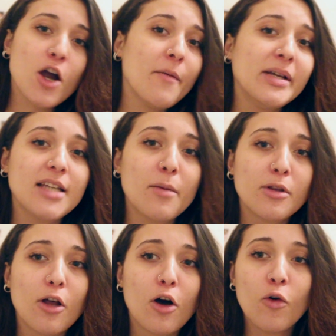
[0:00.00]
Comment down
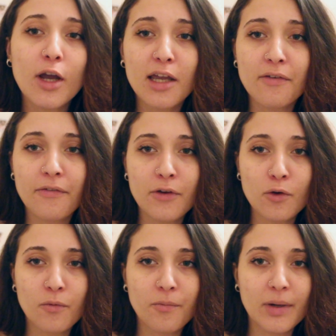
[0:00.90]
below if
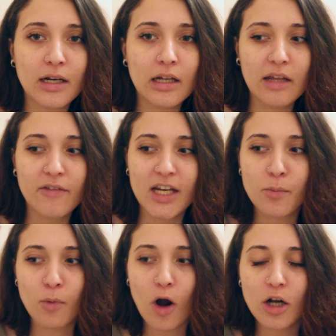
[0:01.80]
you've been living
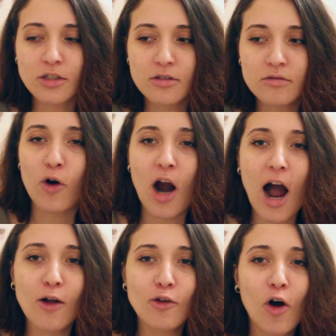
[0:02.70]
abroad, for
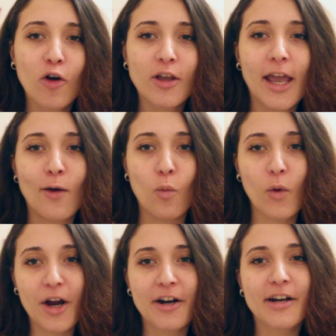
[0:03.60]
how long and
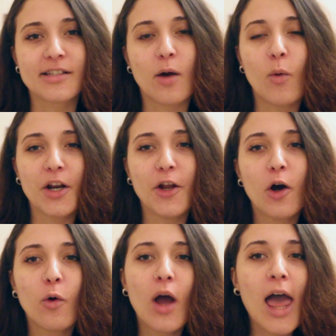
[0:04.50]
where, because I want to
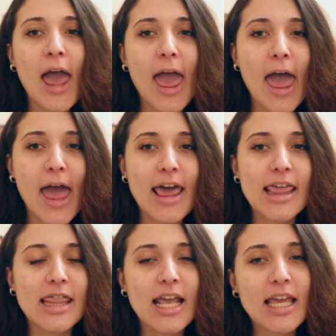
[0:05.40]
know.
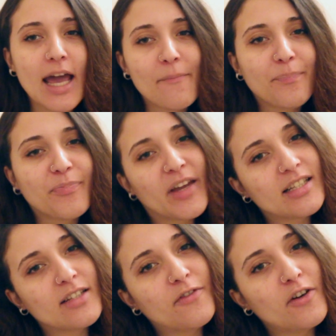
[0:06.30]
And yeah, that
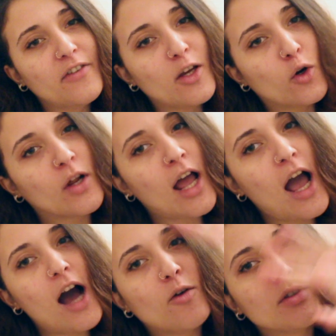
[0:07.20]
is it for the video.
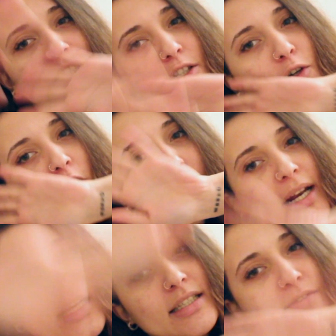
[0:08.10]
I will see you on my
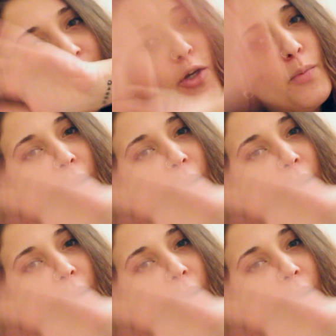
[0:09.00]
next video.